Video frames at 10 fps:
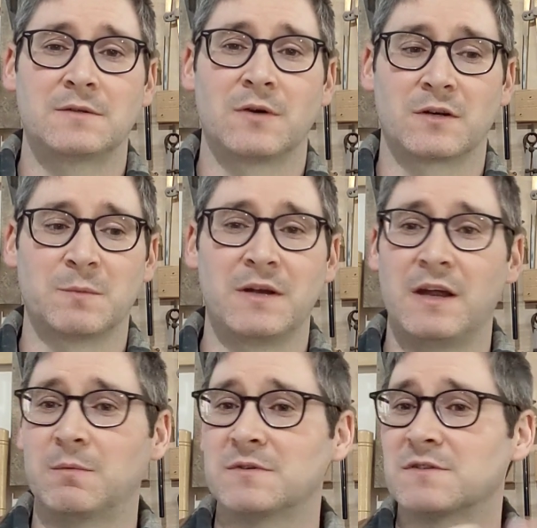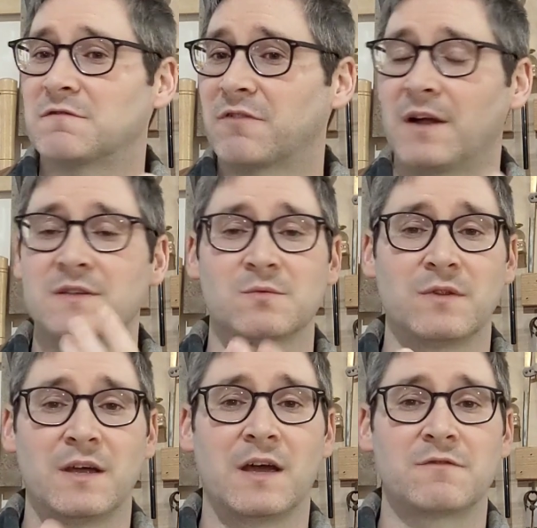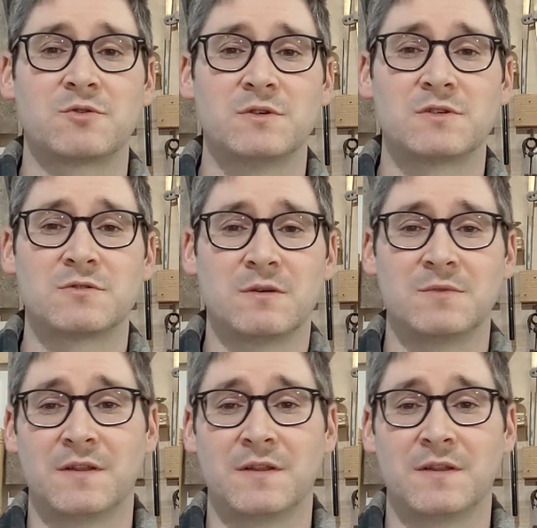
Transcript: talk to my neighbors and friends when they have trees trimmed,